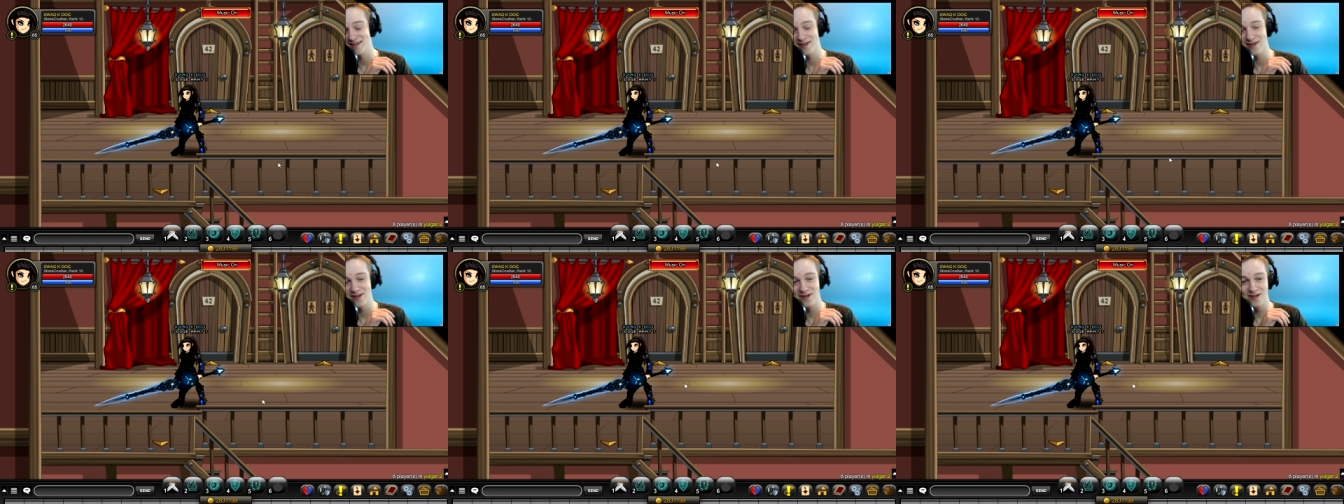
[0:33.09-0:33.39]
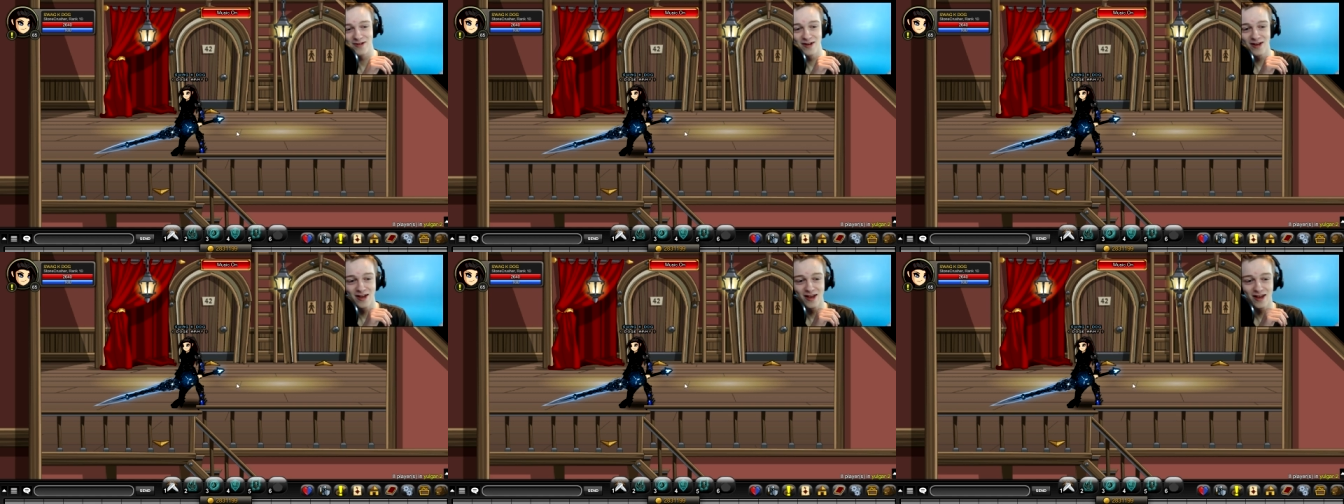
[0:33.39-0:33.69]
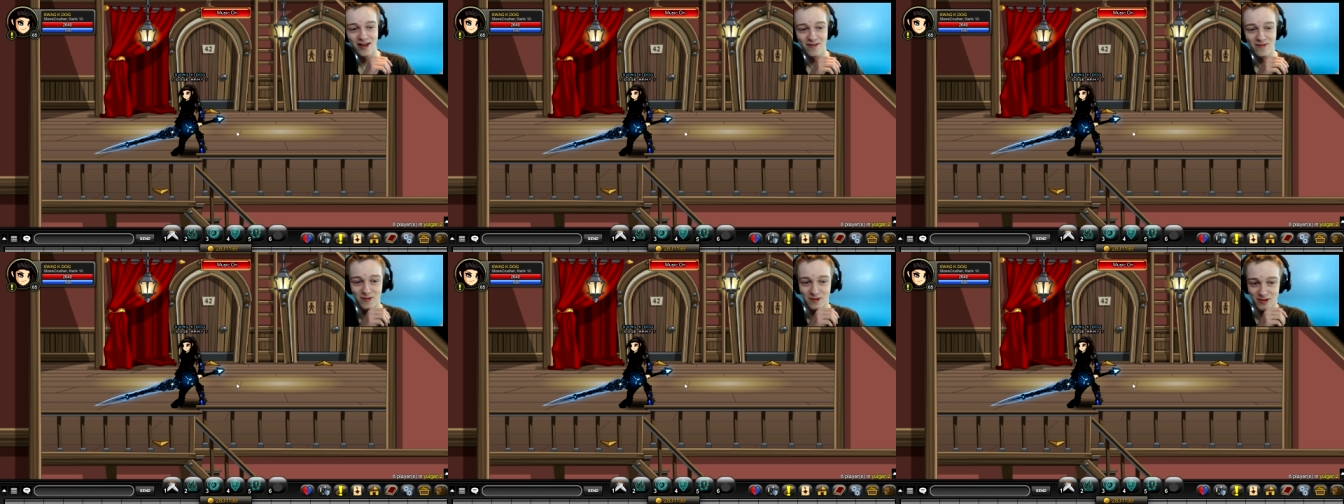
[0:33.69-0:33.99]
So
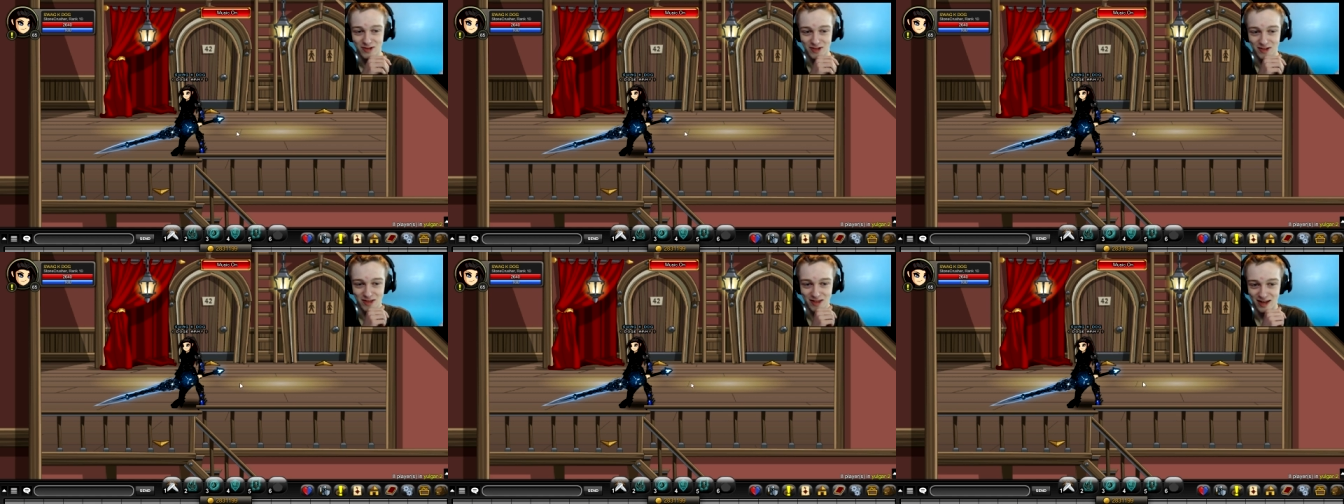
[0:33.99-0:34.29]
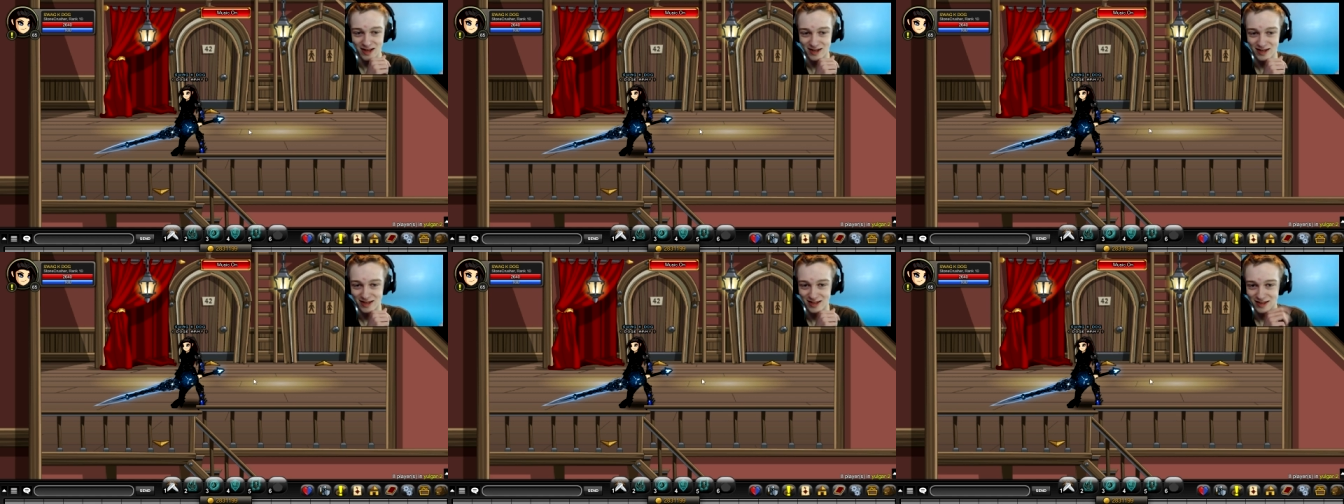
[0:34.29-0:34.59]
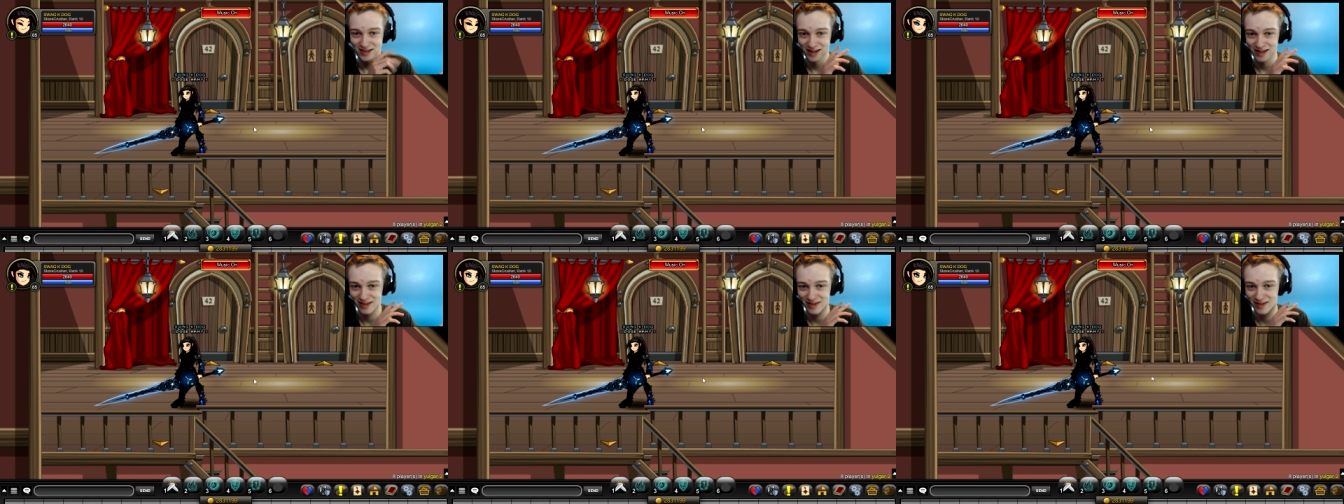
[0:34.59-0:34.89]
if you watch to the end,
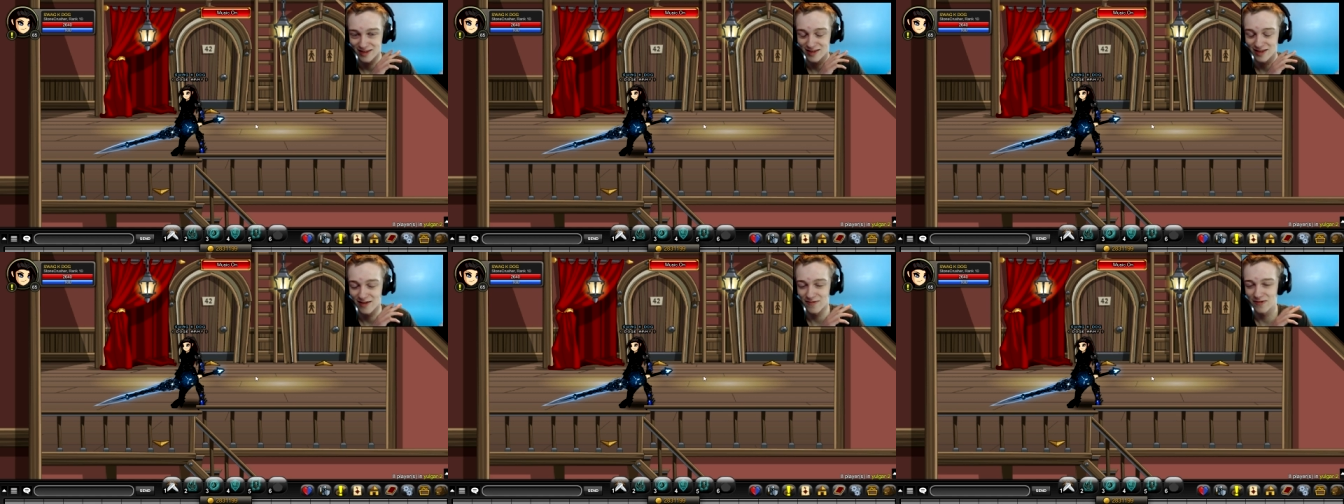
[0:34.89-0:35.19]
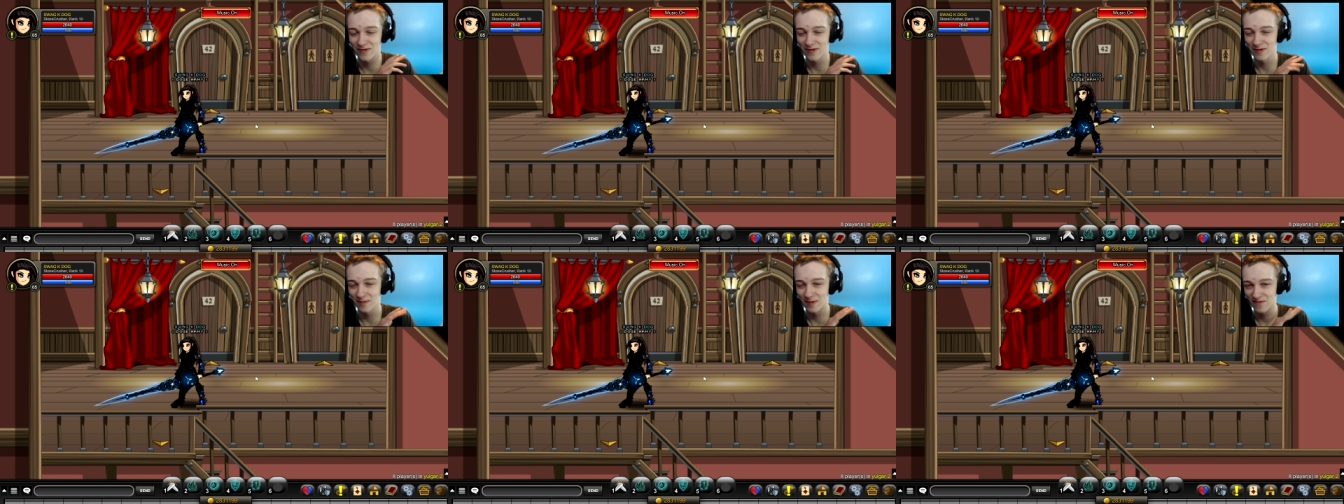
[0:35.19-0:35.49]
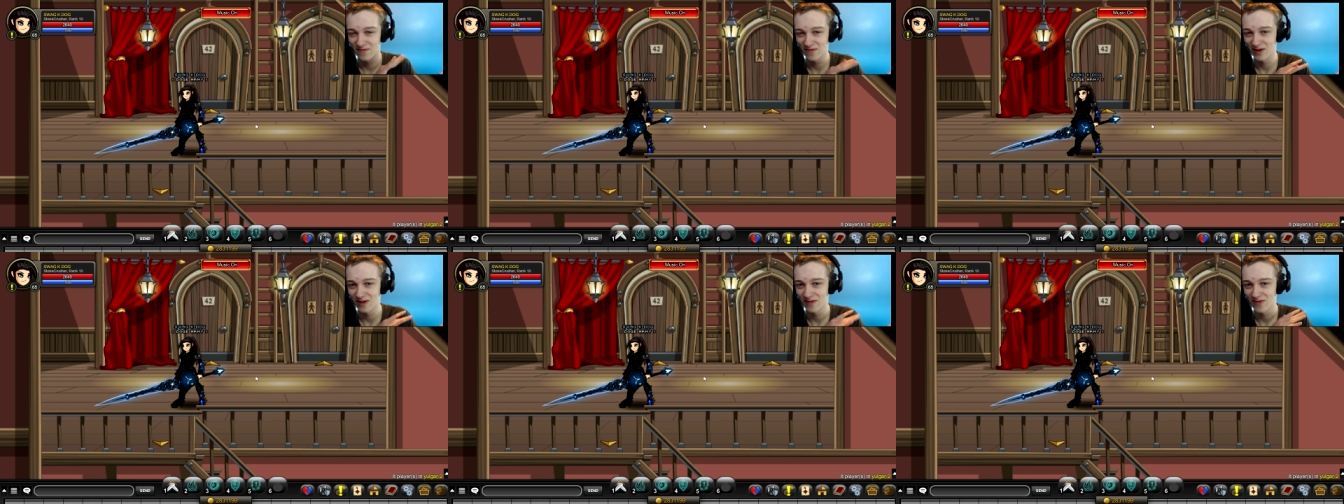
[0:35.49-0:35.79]
that's definitely my
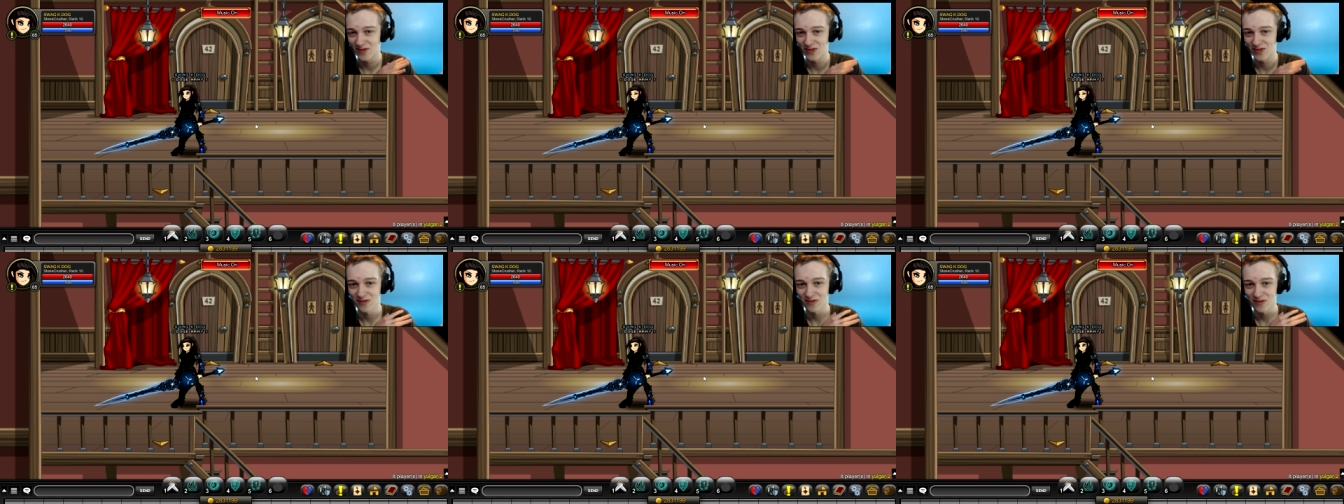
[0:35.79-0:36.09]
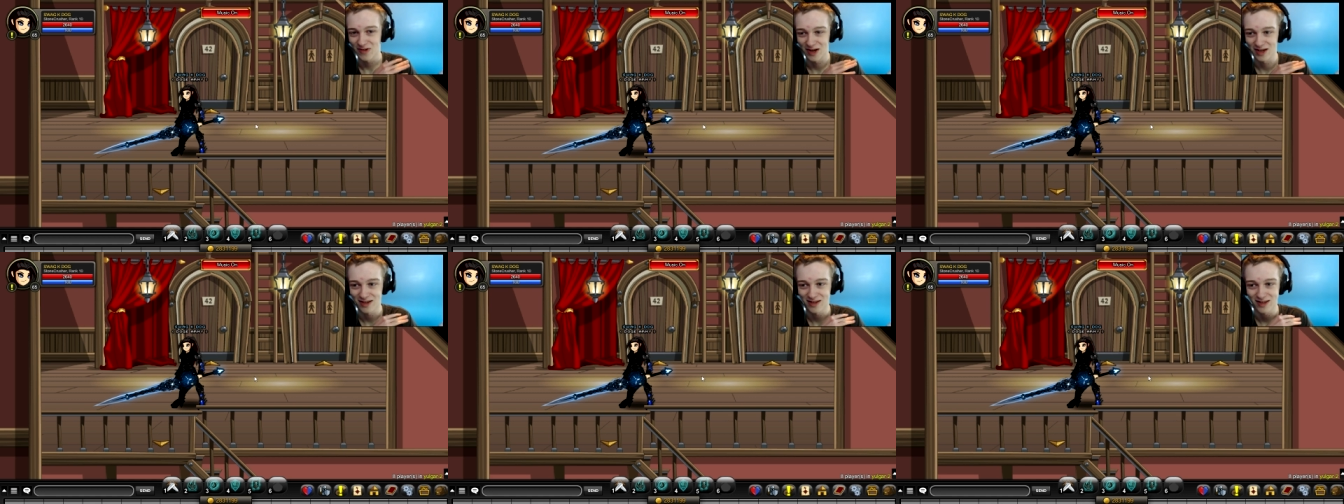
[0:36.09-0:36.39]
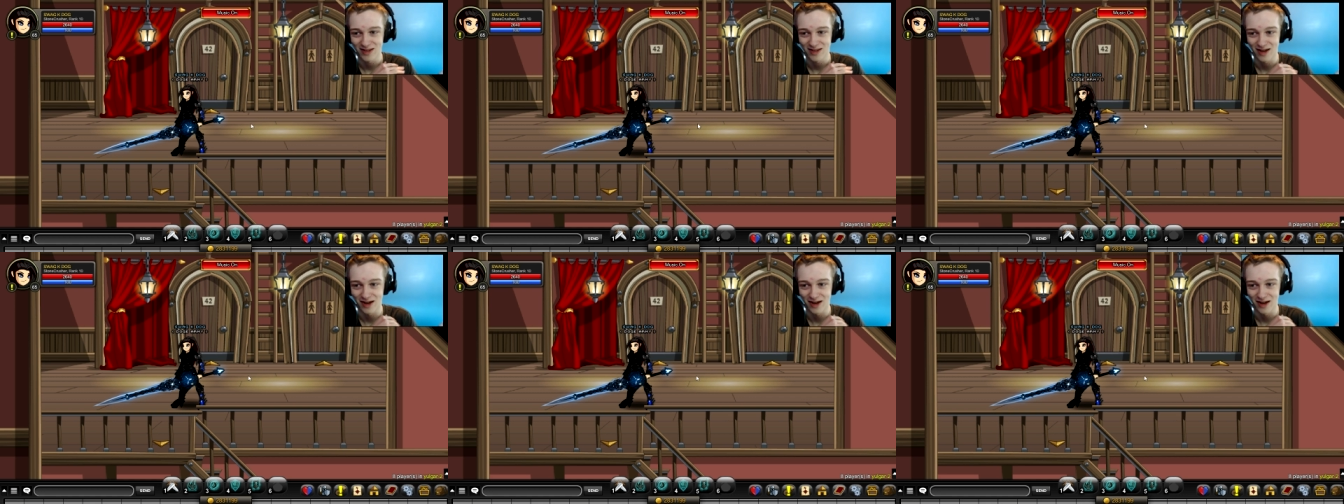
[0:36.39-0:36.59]
favorite three.